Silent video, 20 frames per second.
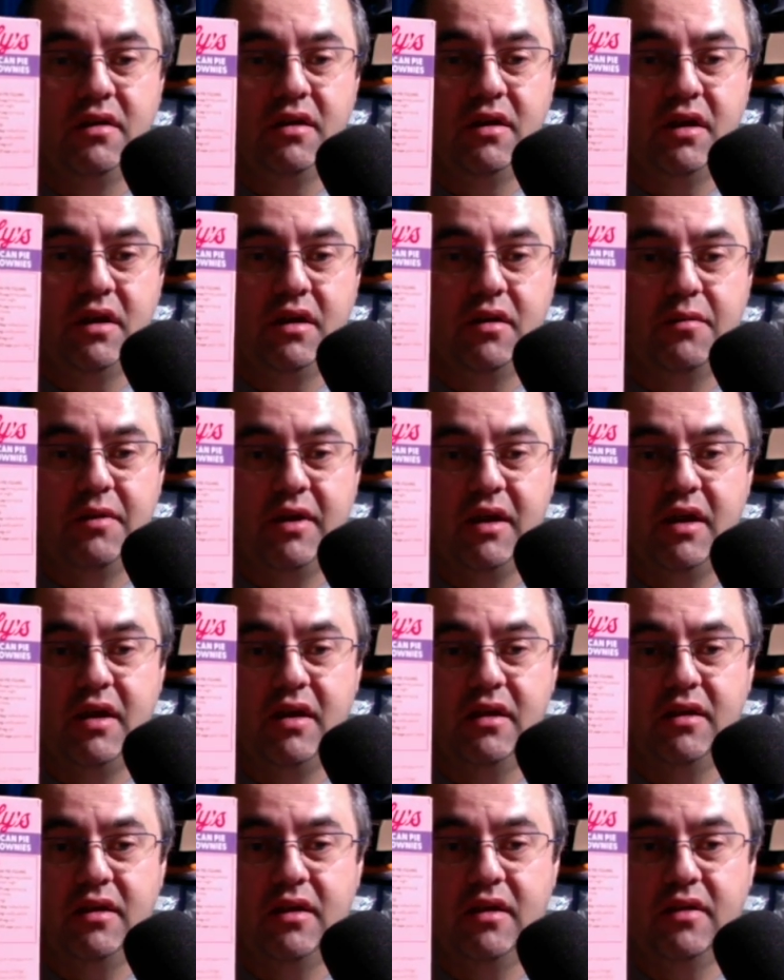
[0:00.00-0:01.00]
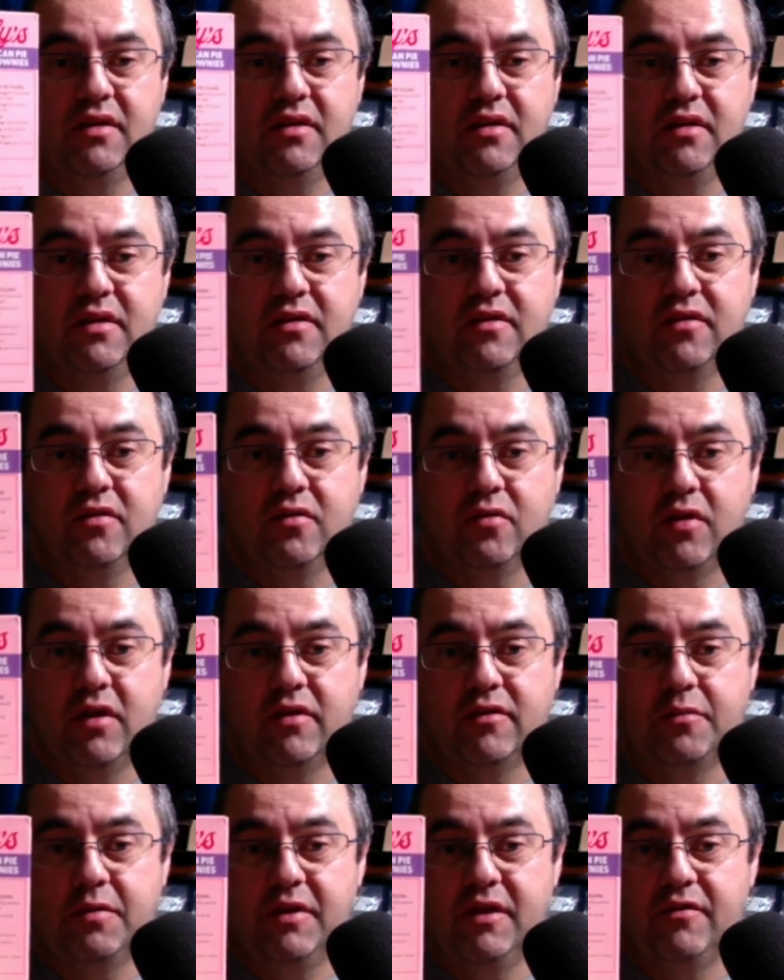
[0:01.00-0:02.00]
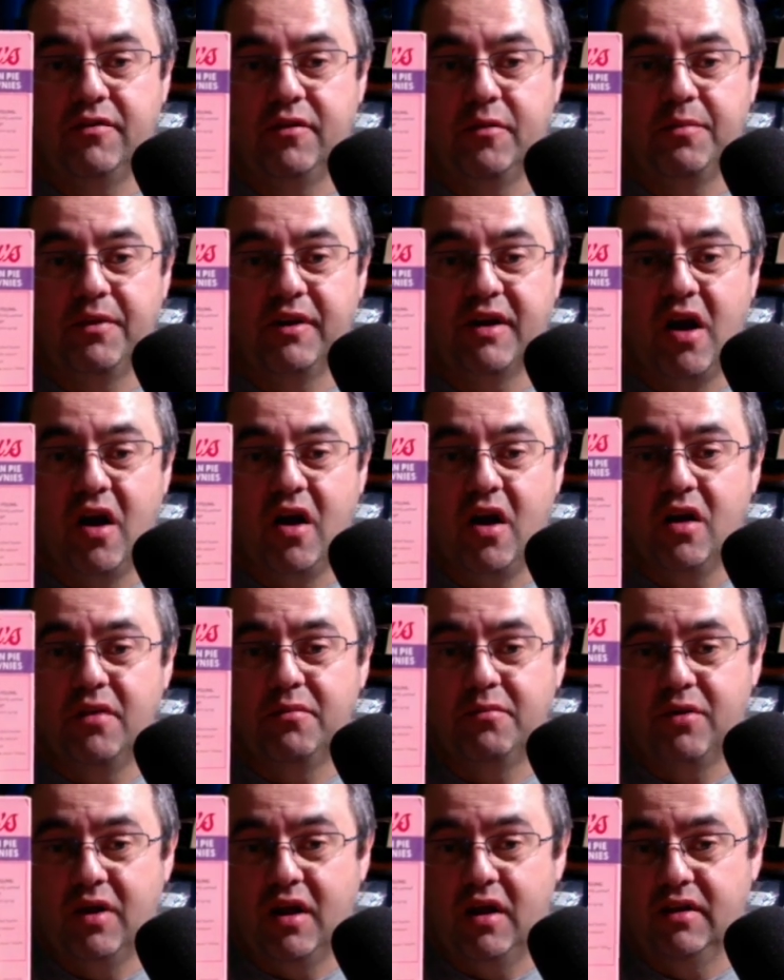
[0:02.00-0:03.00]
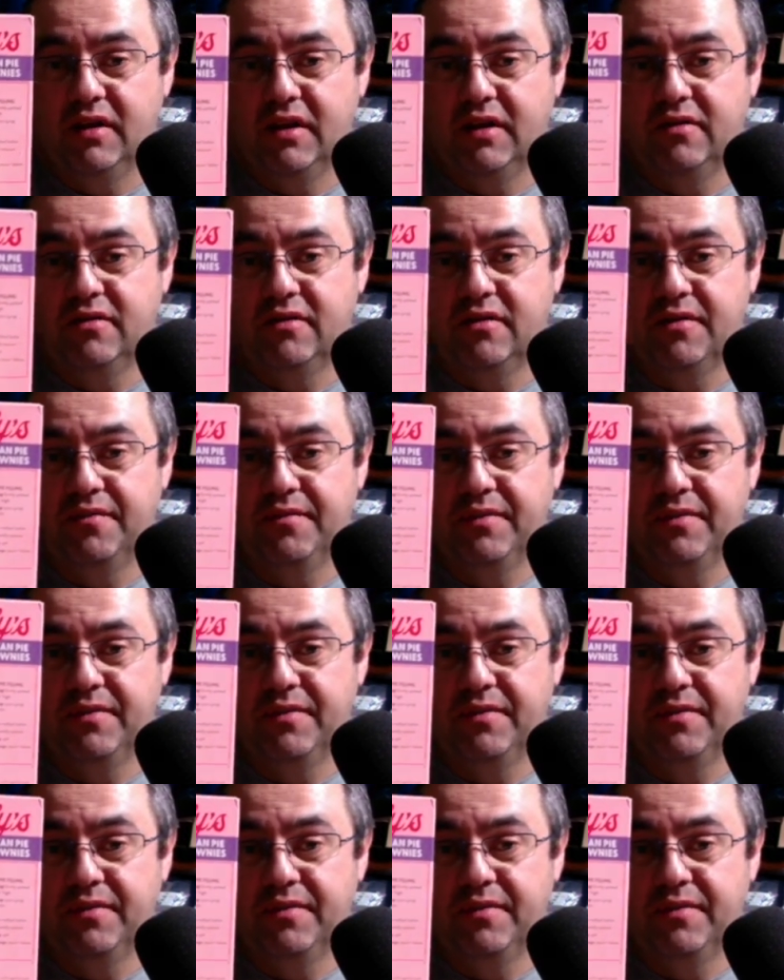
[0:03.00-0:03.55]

in a pan. This is a recipe for pecan brownies.